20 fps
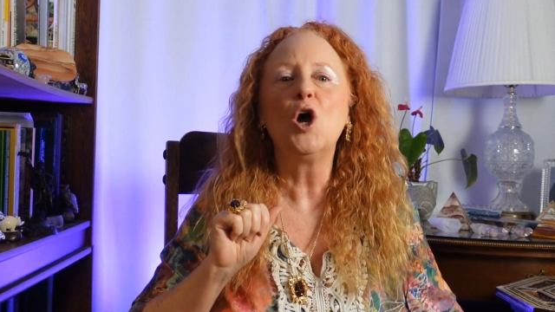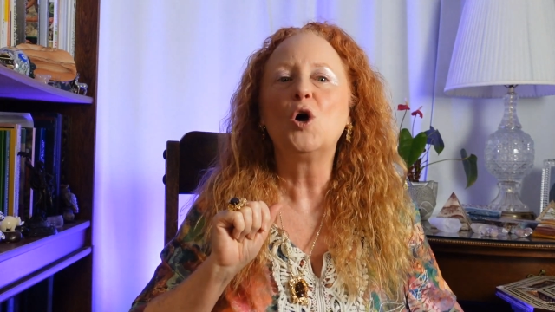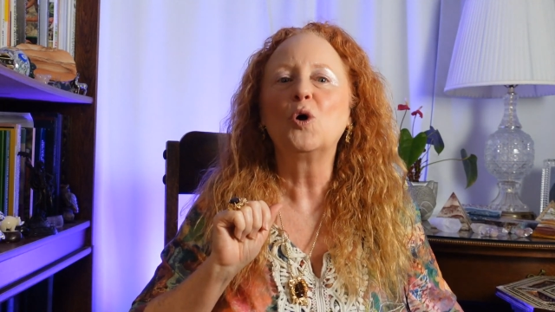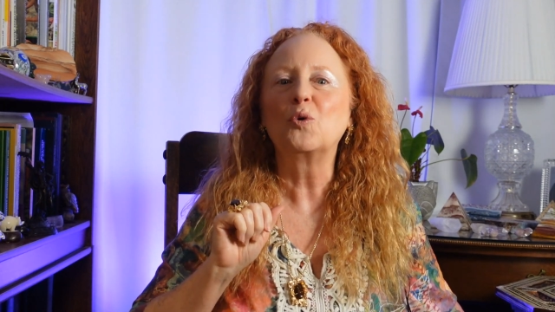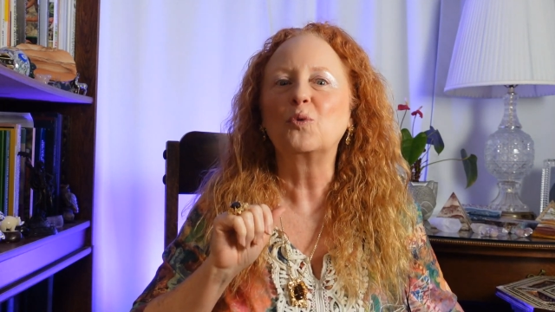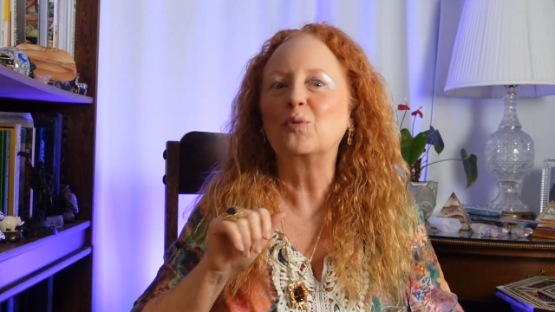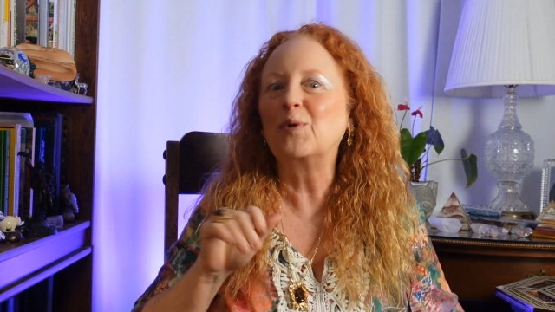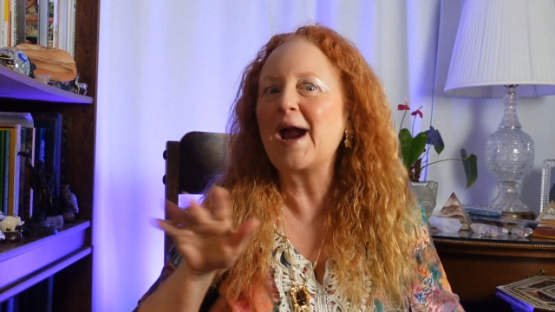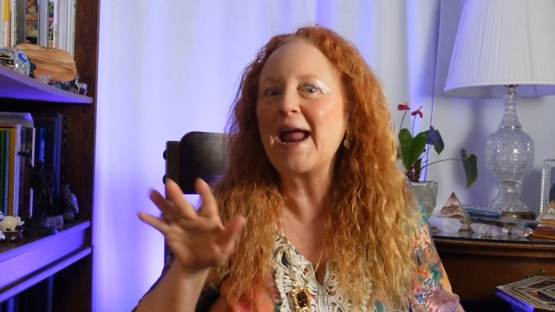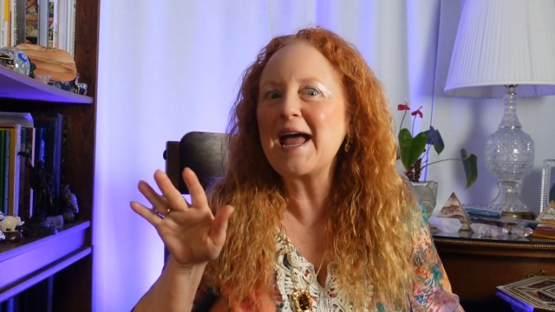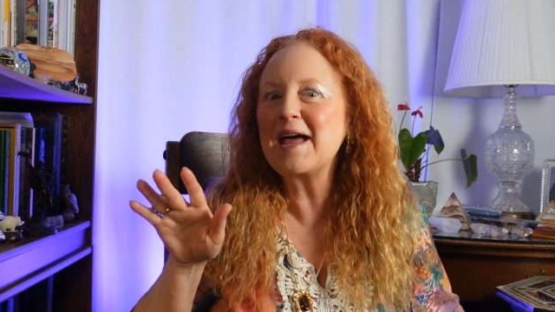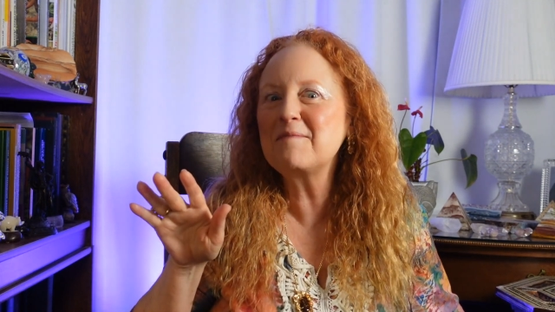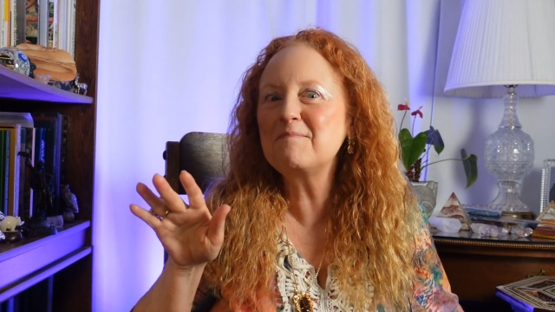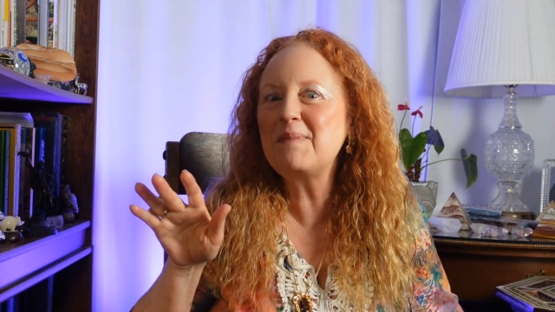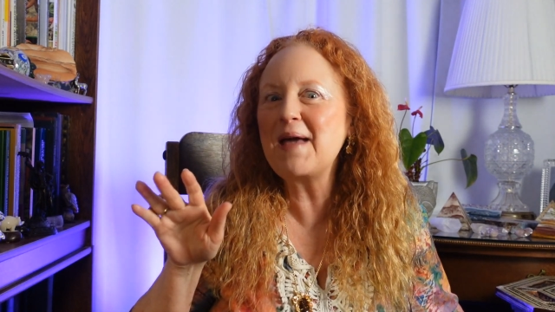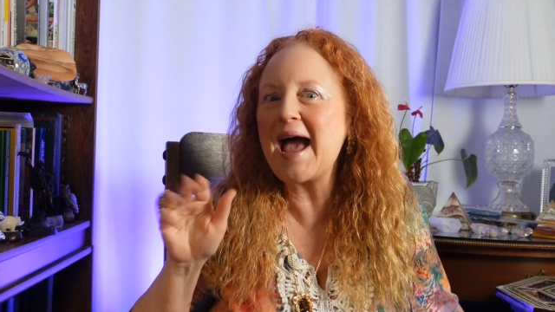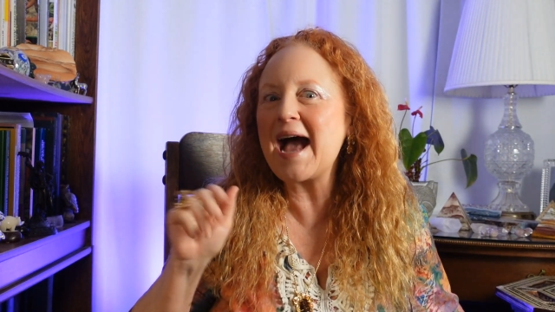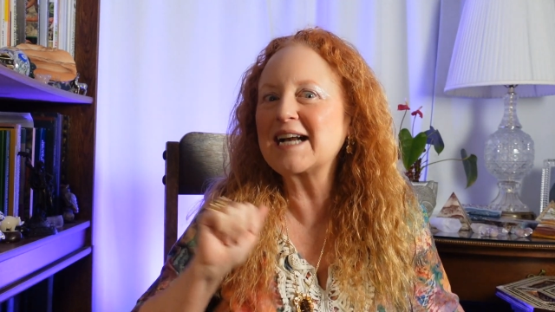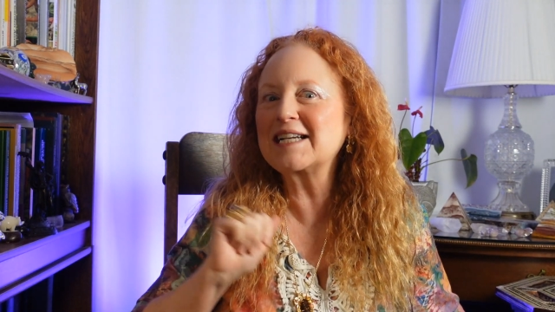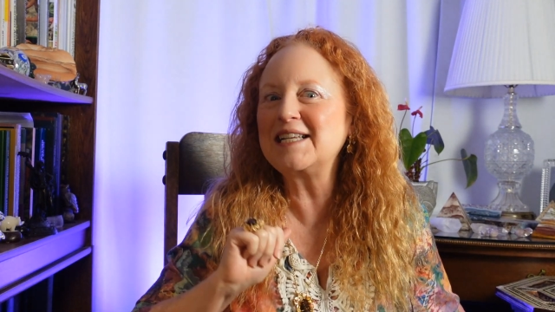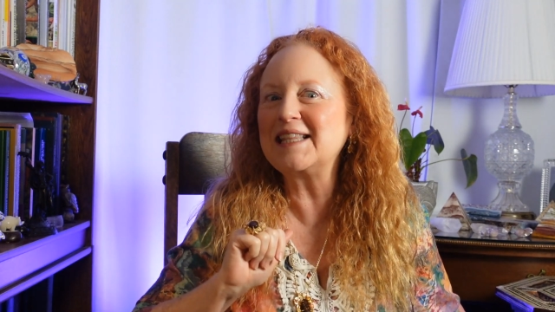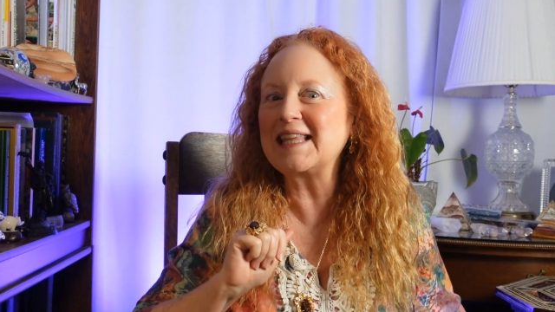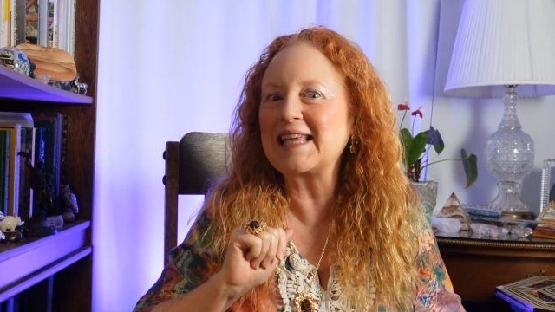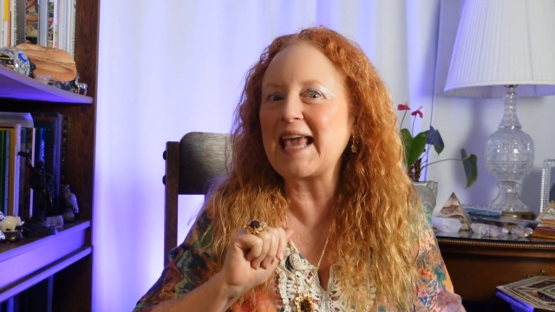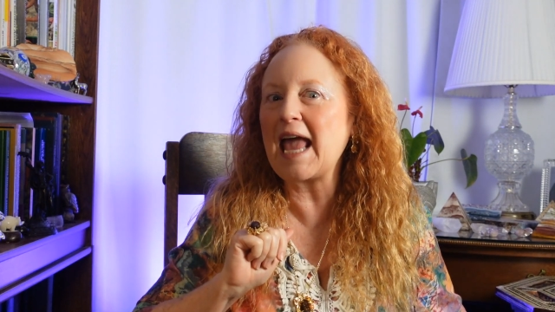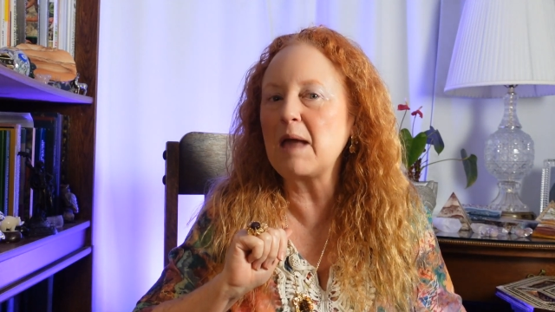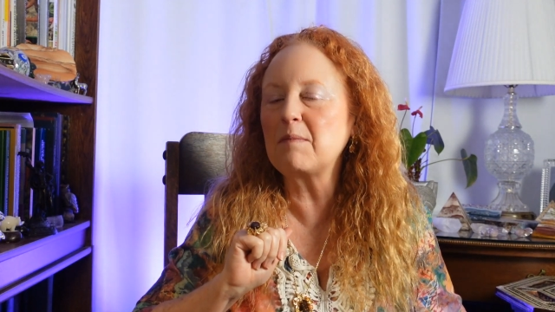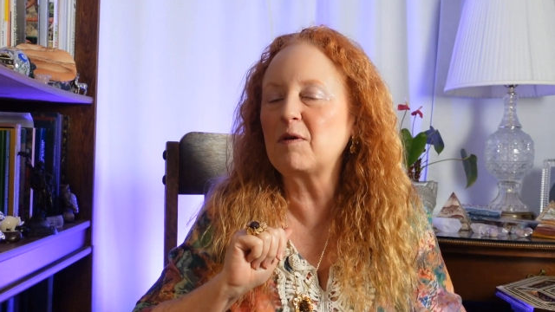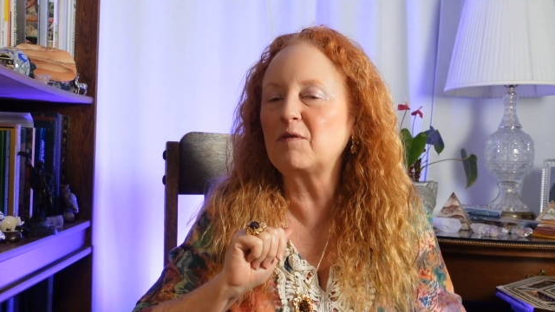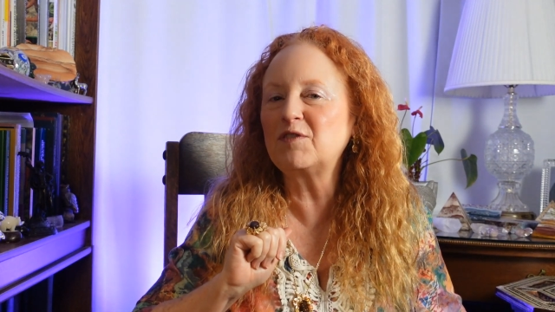ran back to the
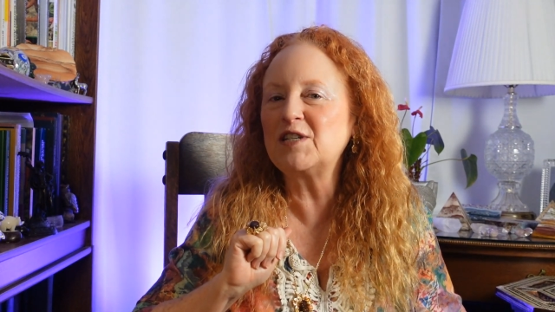game of